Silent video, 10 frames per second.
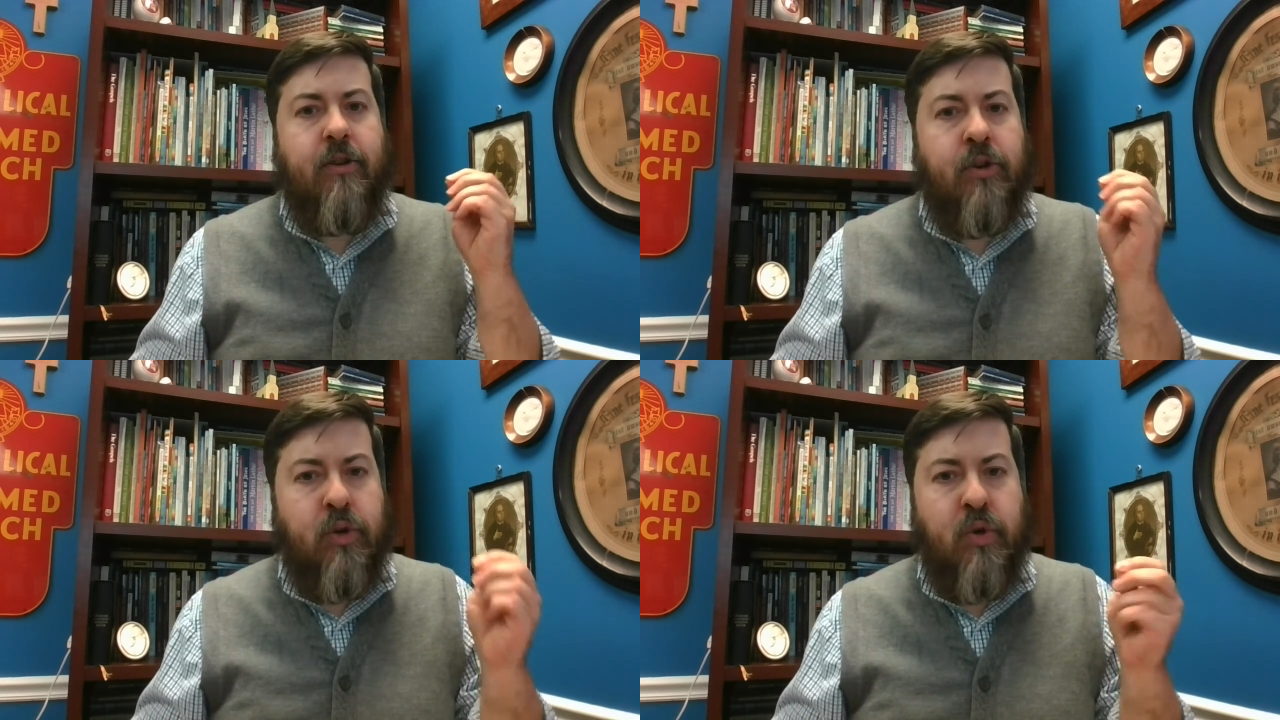
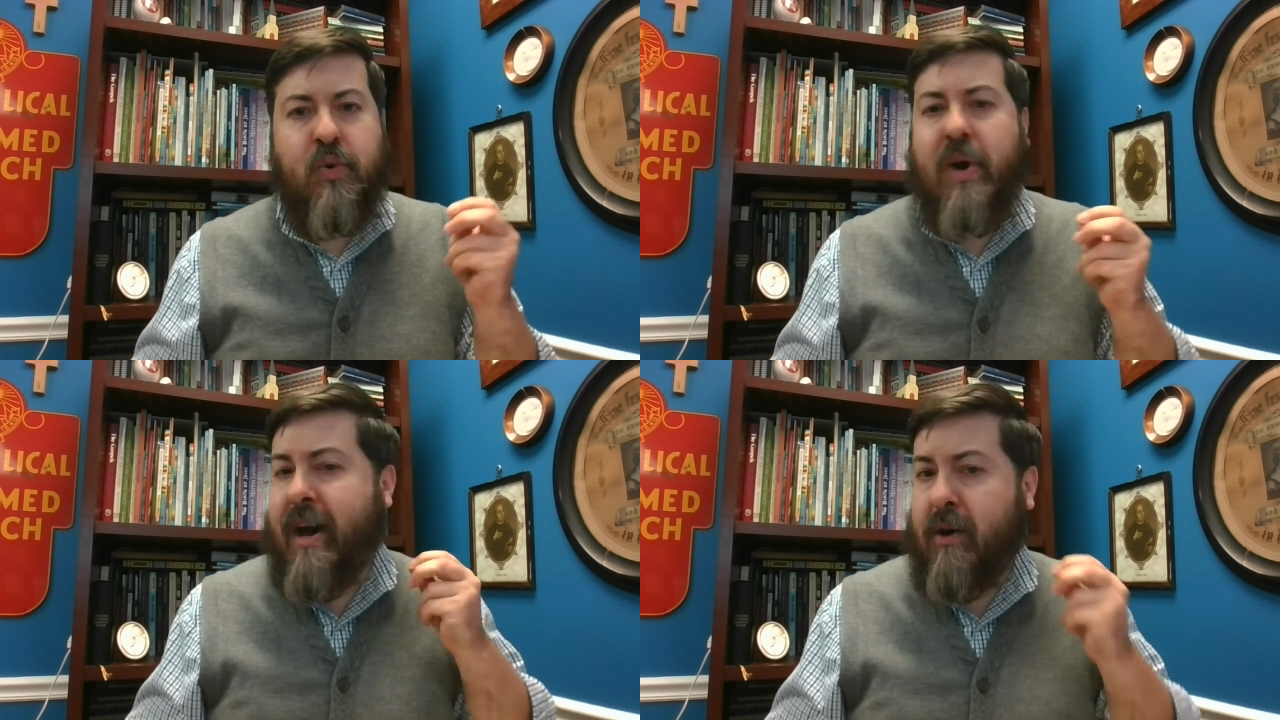
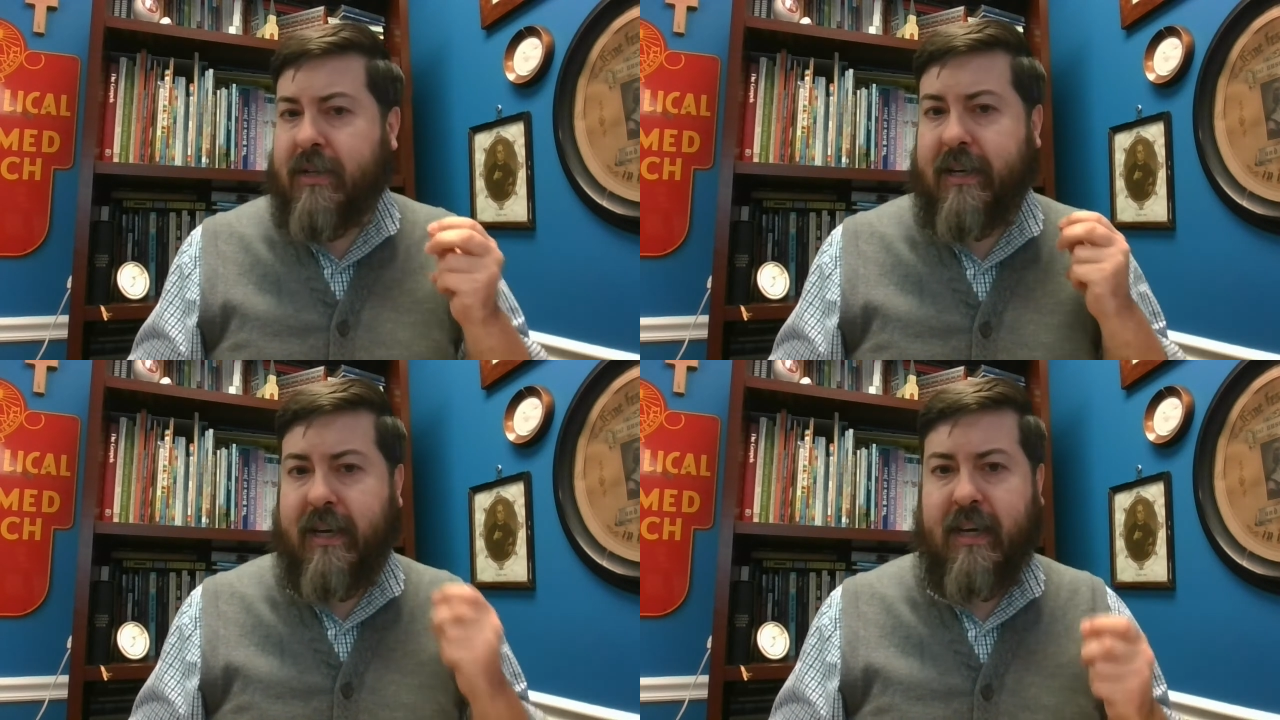knew how
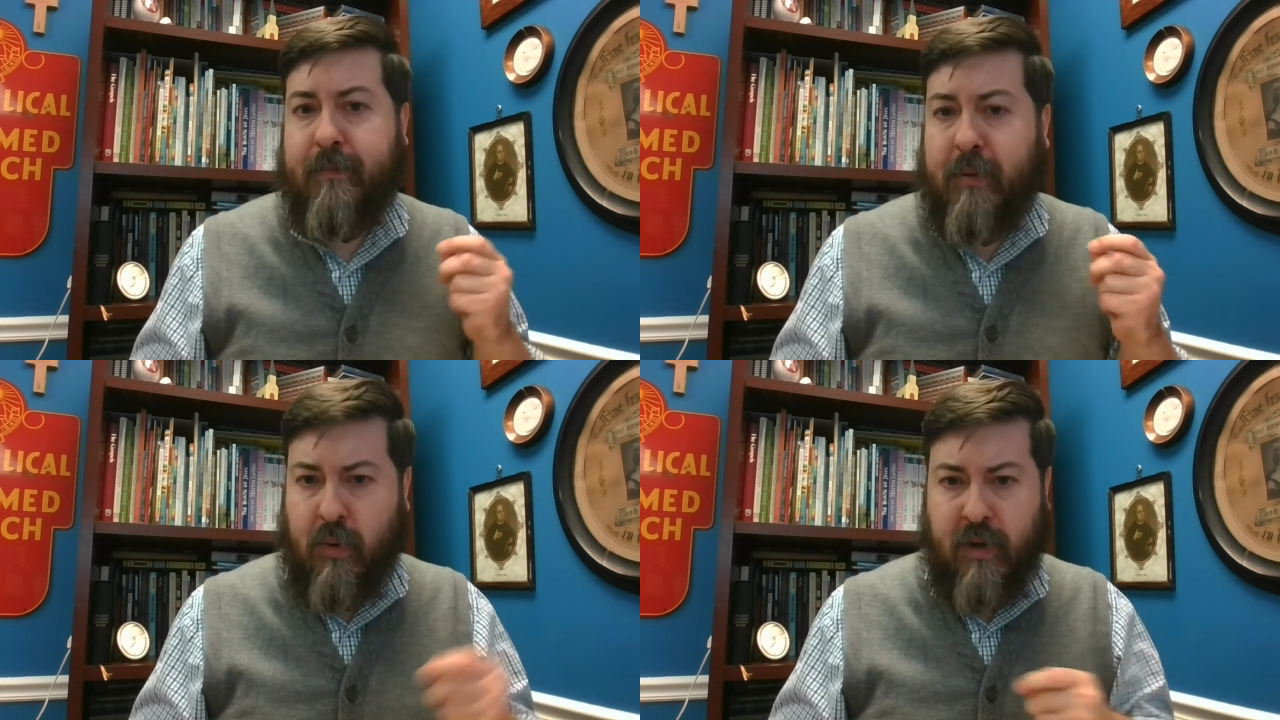to
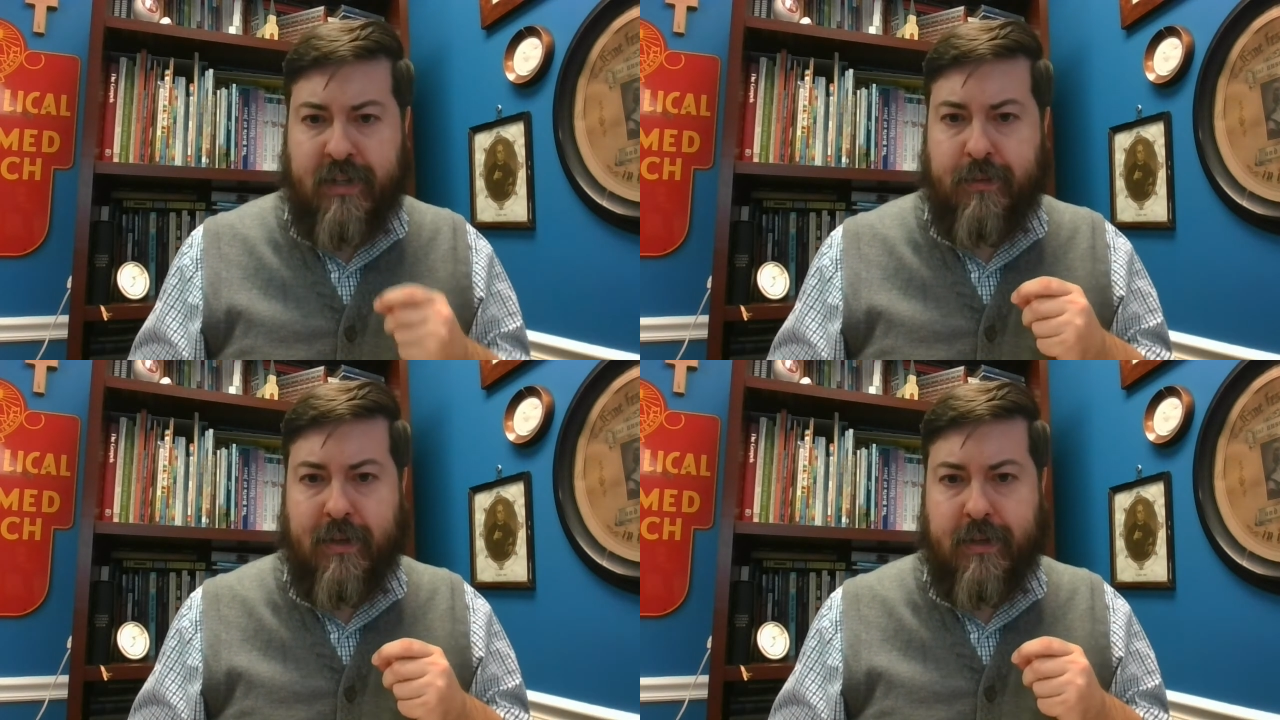keep
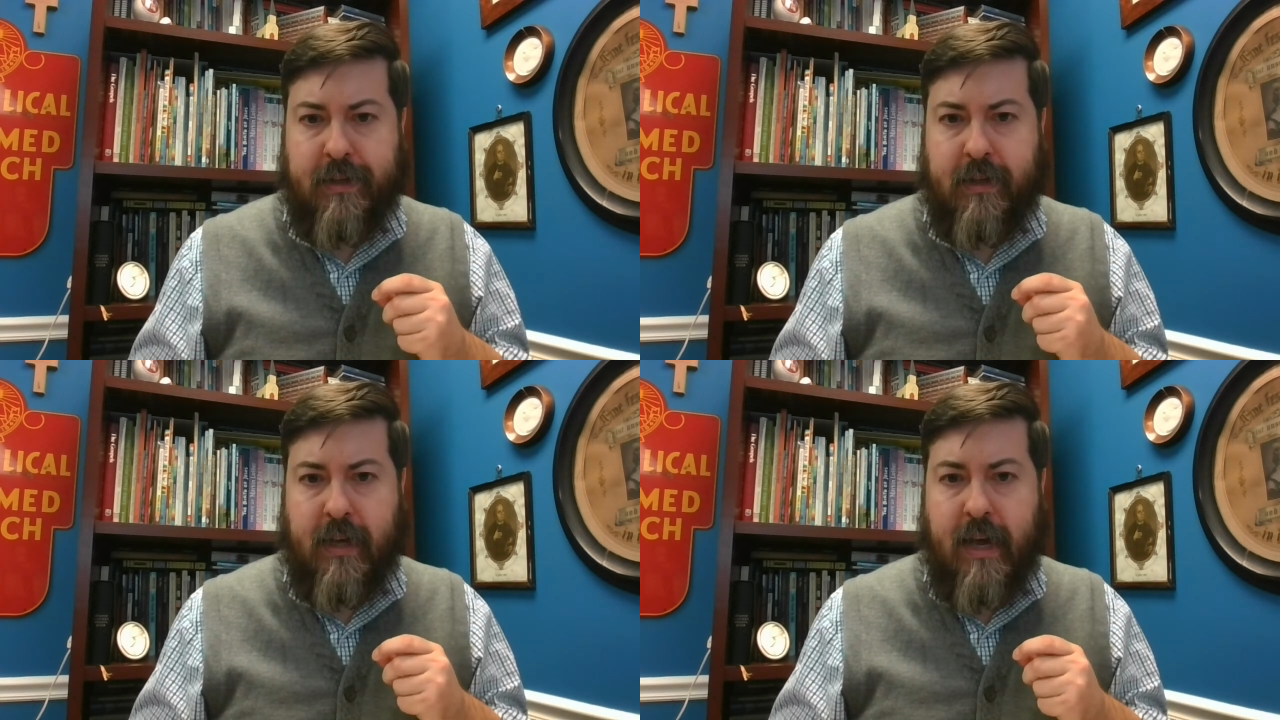
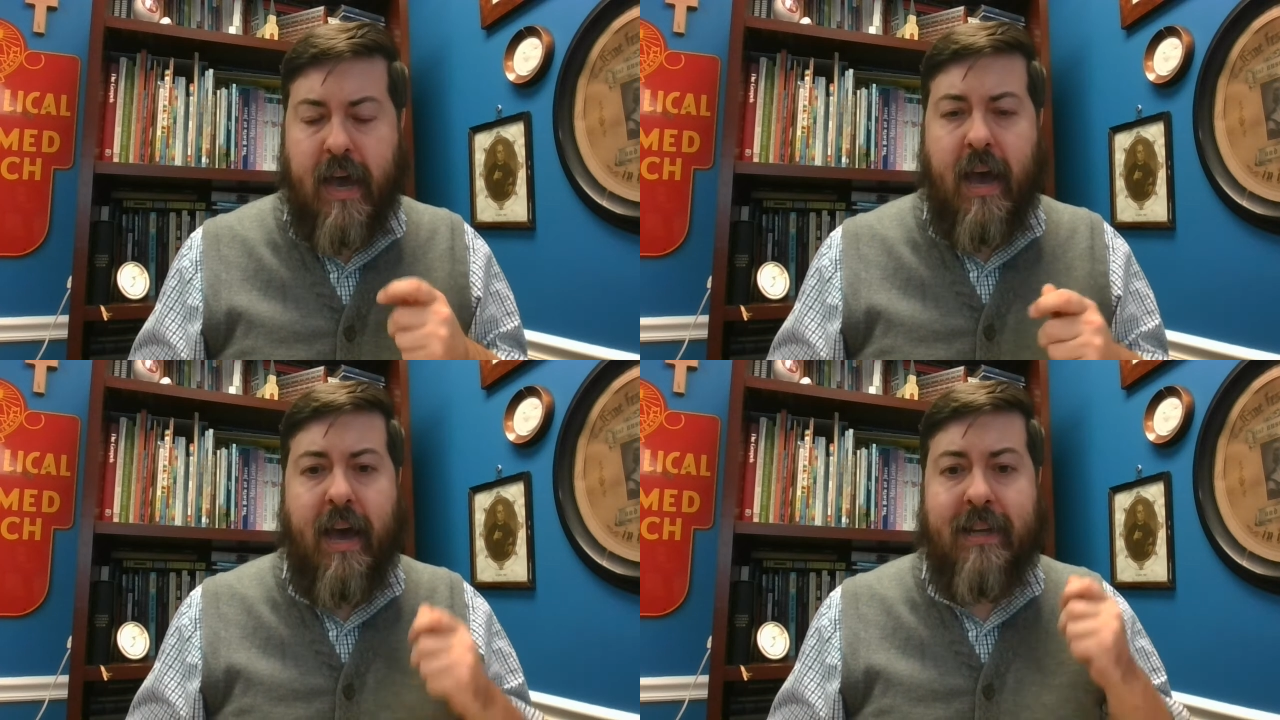Christmas
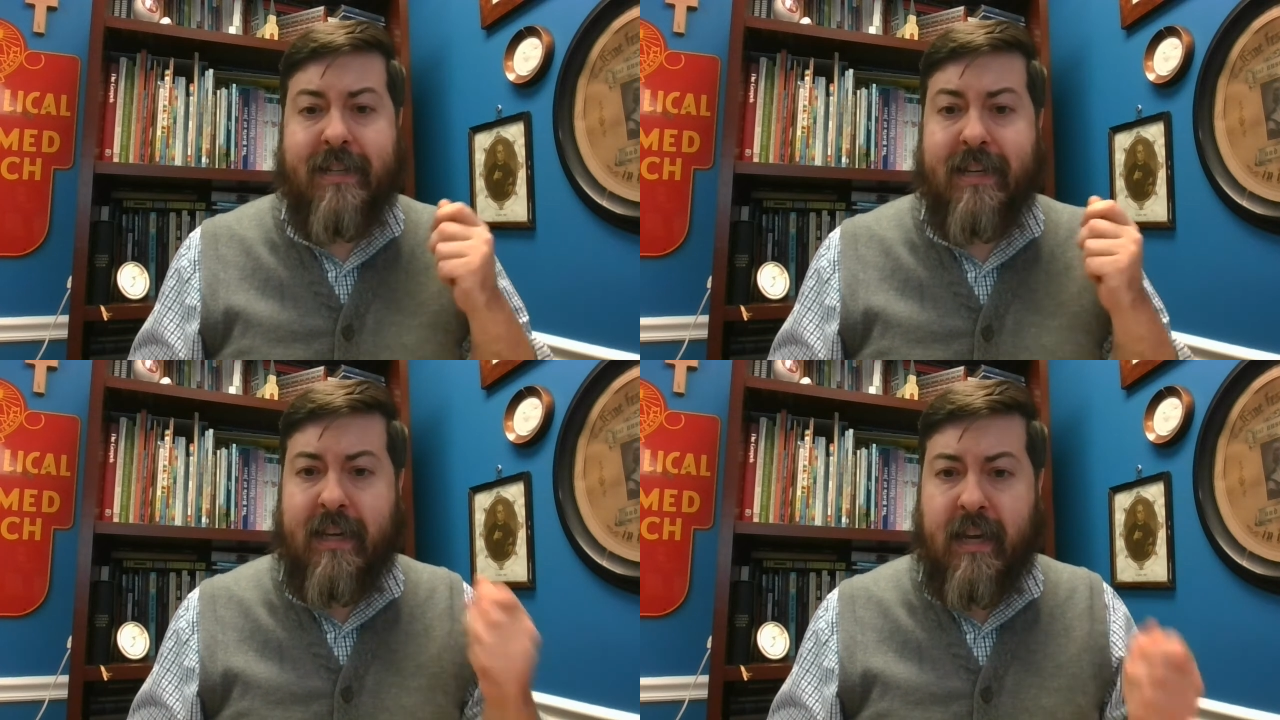and
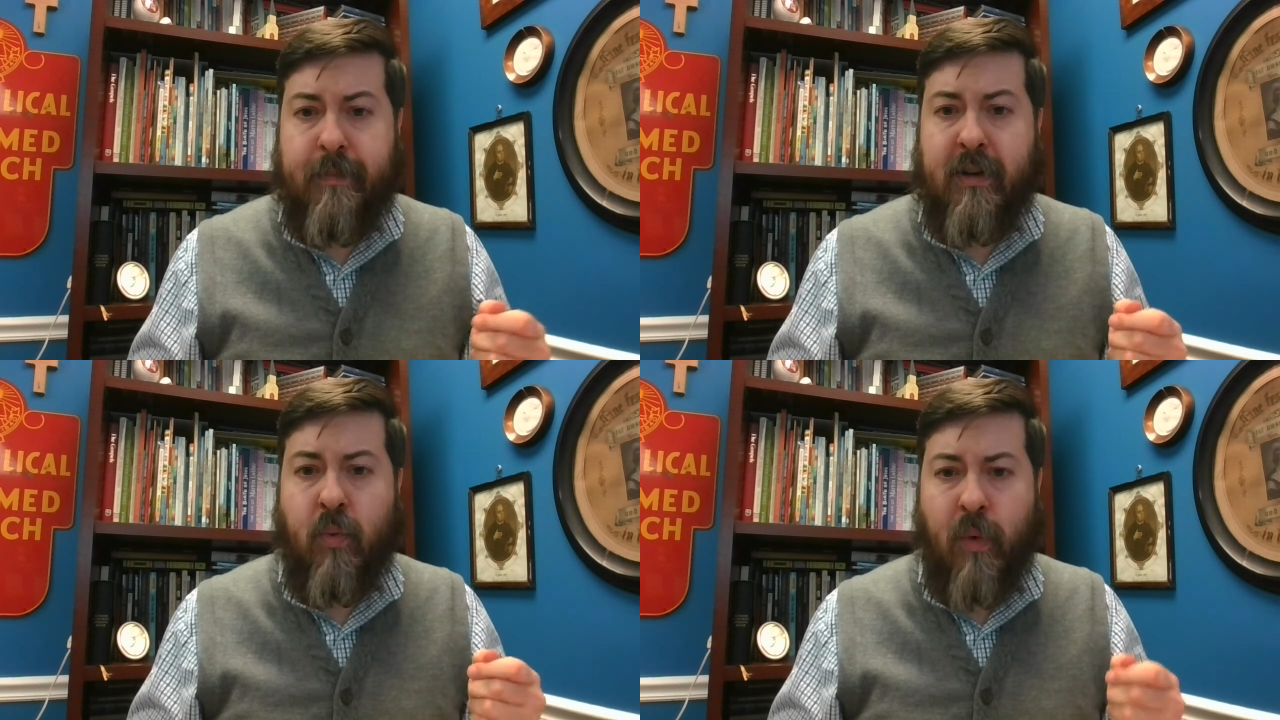to keep
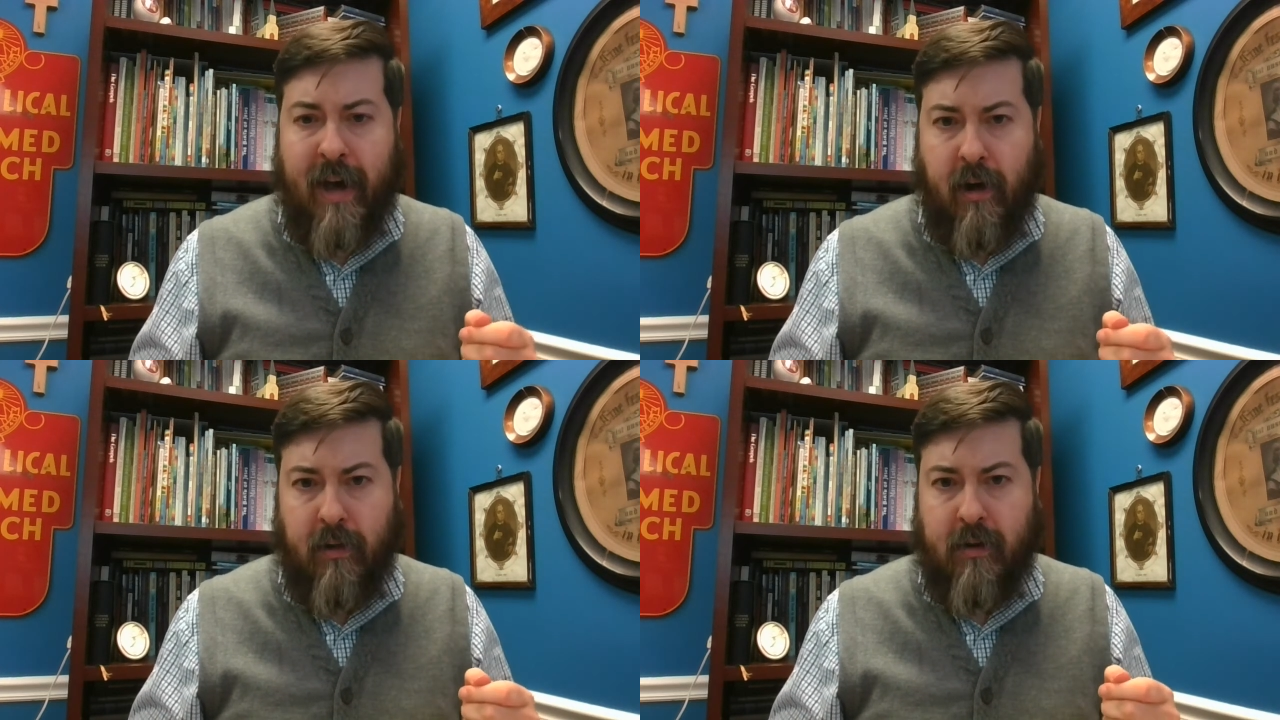it
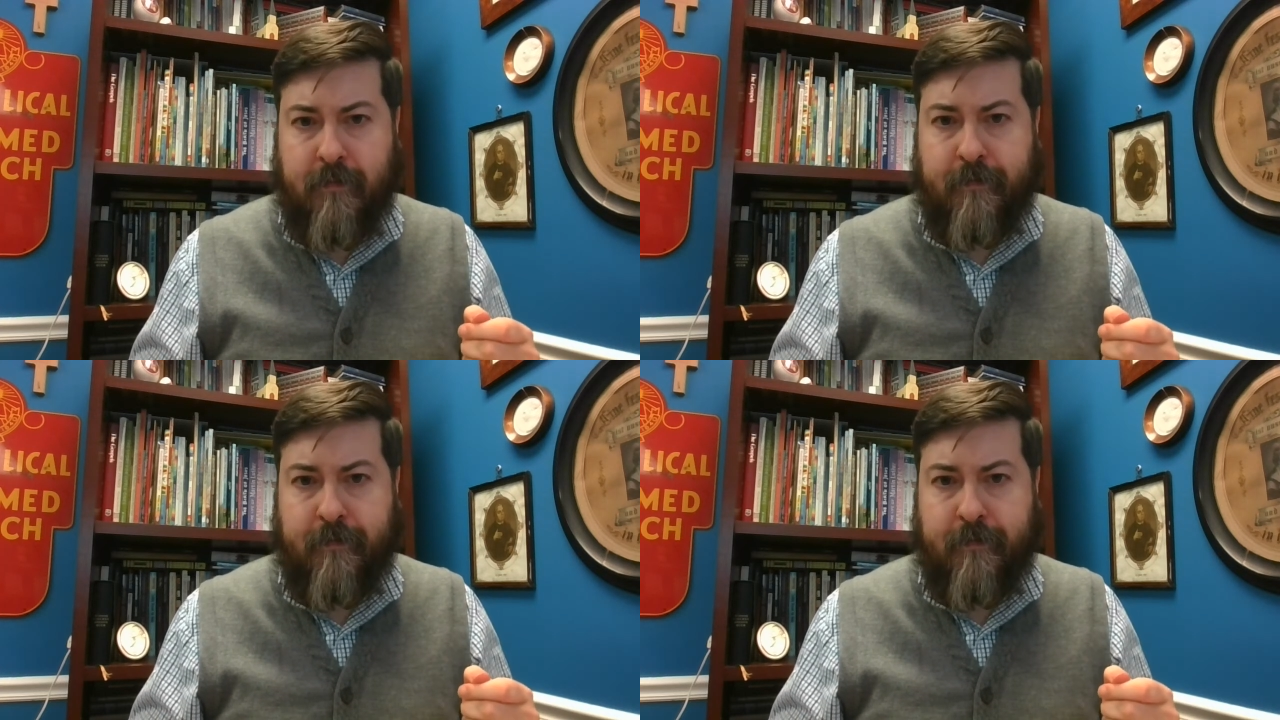well.